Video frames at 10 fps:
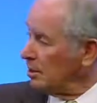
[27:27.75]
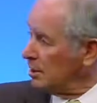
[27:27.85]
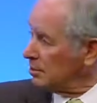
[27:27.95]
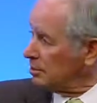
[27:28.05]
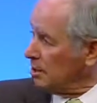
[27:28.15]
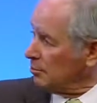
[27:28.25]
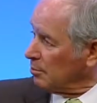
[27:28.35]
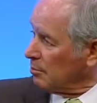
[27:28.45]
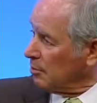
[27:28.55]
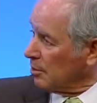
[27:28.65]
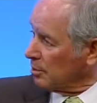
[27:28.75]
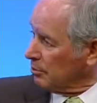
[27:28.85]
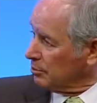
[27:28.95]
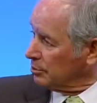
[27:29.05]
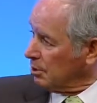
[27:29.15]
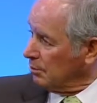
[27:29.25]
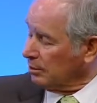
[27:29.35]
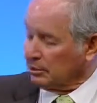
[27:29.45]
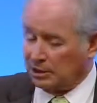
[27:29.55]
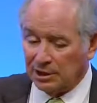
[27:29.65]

that's not where America was going.